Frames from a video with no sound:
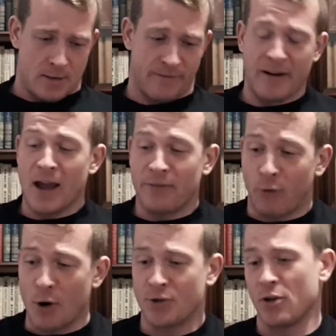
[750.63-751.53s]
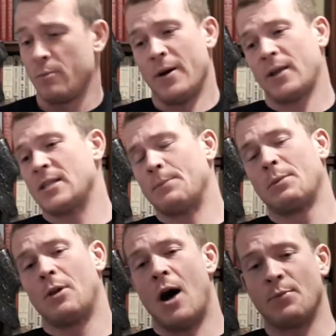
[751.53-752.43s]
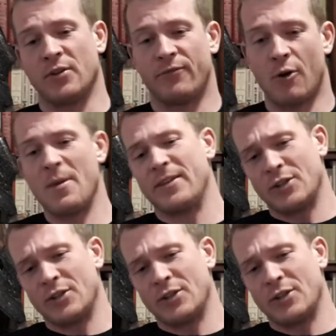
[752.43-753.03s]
very unfortunate, but acceptable option for me.